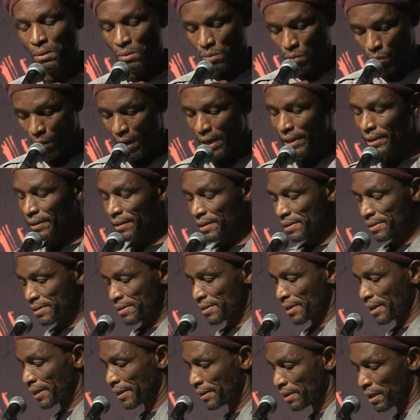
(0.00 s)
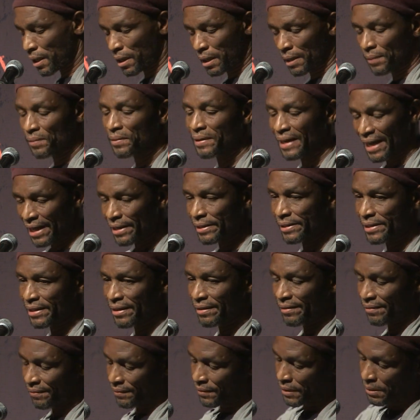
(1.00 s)
One, they said
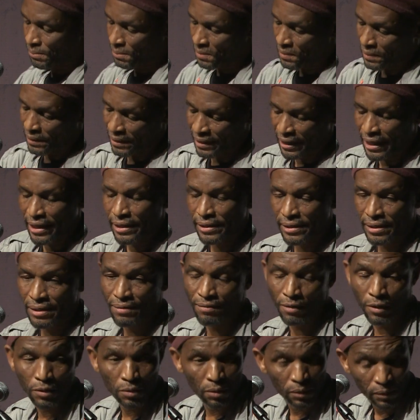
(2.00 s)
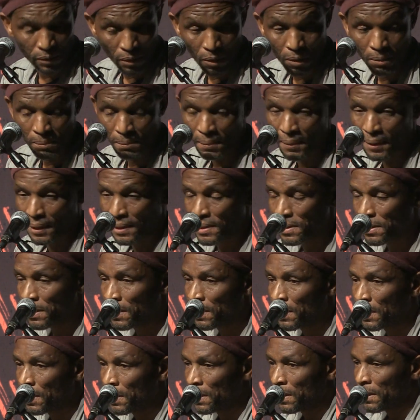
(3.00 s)
native, they put native on your dompas.
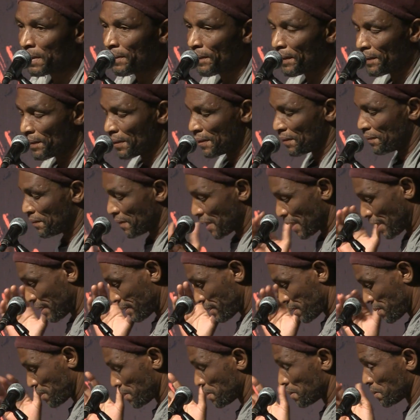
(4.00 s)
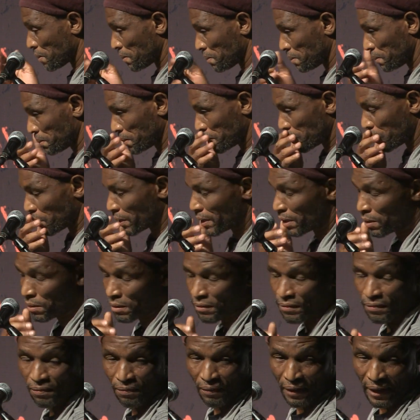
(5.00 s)
And then that, got out
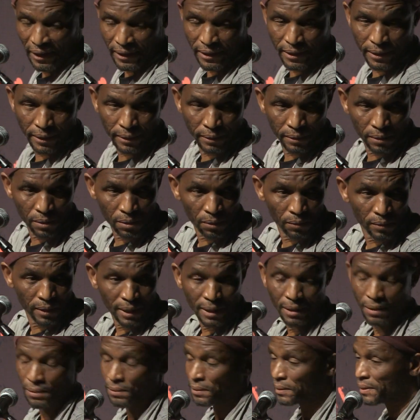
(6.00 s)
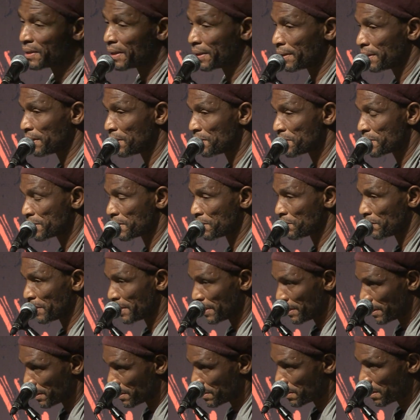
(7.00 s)
of fashion. So they looked around and said, what
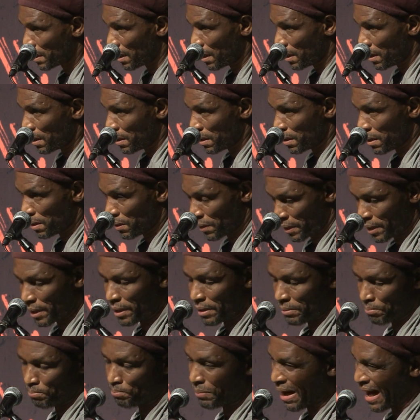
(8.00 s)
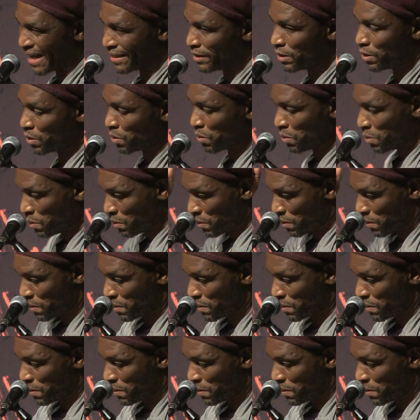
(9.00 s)
else? Okay, Bantu.